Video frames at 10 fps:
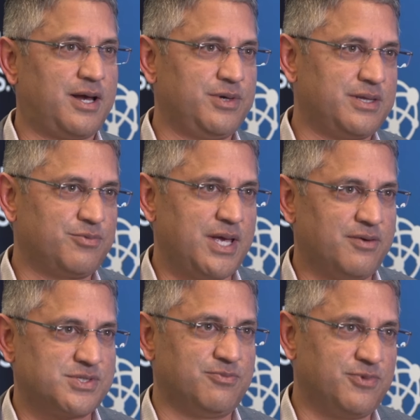and we think we
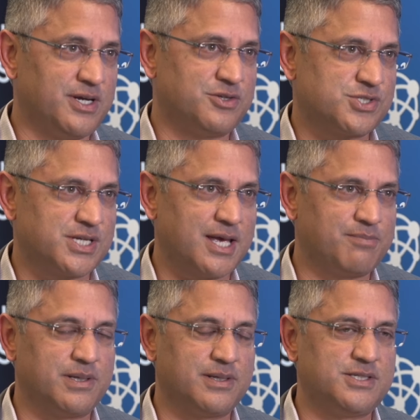have some very interesting
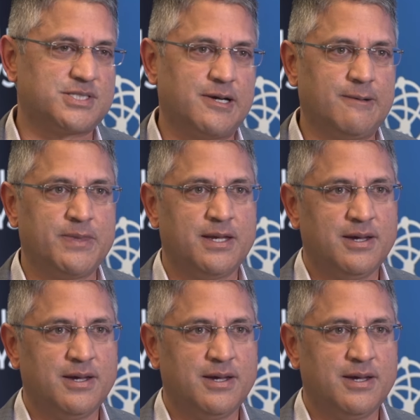capabilities there.